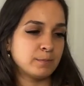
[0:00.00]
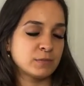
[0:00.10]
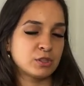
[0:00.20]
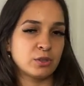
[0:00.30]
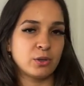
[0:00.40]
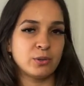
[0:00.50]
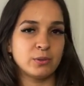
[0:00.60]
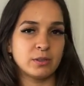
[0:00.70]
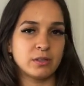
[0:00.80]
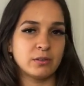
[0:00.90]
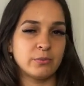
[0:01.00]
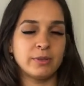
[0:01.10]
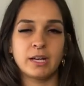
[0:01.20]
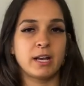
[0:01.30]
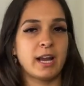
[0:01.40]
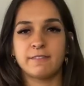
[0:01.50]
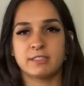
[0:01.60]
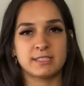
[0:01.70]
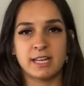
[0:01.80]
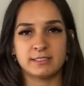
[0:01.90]
So you're really gonna have
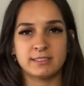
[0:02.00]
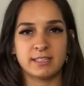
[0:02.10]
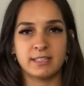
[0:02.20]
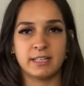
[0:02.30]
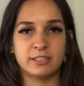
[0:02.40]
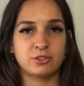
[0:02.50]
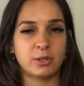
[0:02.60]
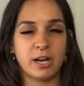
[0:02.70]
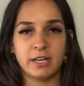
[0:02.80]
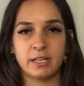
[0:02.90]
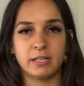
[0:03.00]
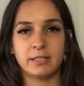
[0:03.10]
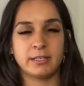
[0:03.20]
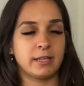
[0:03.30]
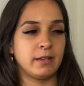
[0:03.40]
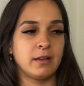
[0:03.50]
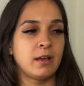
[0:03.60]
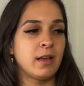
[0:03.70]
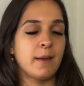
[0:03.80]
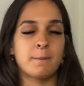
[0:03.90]
to test it and try it, and
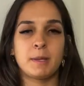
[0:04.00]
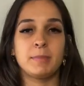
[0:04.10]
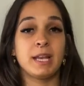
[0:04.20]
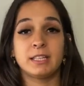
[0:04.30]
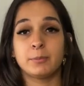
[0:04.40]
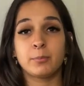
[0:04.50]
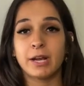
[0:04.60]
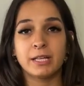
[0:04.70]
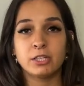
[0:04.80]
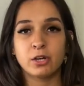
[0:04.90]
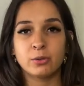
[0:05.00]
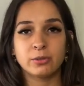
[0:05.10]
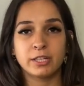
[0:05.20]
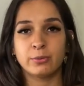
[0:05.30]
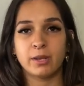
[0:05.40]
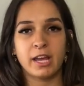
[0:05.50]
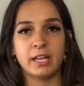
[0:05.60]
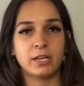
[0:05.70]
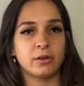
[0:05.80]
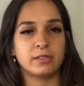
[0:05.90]
maybe let the brand know that you
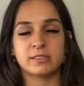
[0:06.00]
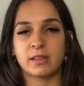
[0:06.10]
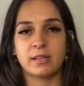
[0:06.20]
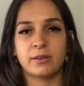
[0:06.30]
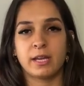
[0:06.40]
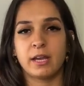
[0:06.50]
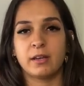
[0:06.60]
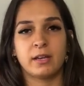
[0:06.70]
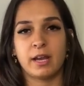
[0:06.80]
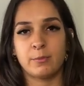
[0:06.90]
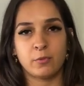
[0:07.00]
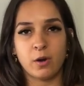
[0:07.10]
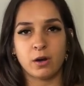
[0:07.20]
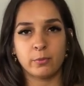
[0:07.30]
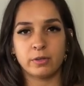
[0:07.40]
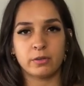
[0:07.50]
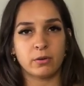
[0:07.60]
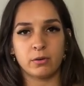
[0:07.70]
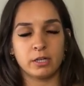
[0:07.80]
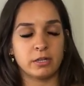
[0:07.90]
like or something came wrong with your
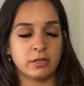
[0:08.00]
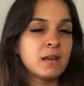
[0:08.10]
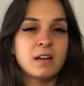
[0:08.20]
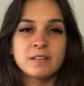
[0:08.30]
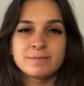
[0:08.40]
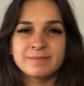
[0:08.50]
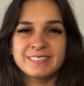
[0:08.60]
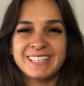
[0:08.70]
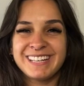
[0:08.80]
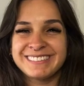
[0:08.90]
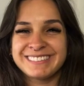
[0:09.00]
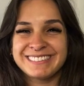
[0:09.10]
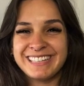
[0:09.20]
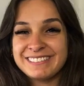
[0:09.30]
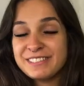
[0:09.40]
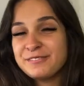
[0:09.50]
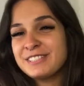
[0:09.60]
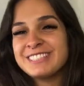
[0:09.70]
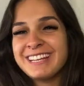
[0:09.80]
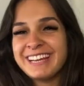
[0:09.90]
order. Yeah, that's it
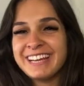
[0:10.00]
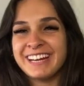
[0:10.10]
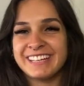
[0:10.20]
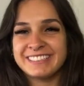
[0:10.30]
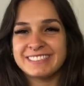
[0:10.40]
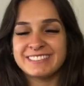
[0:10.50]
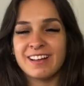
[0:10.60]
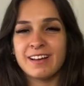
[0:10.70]
for today, guys.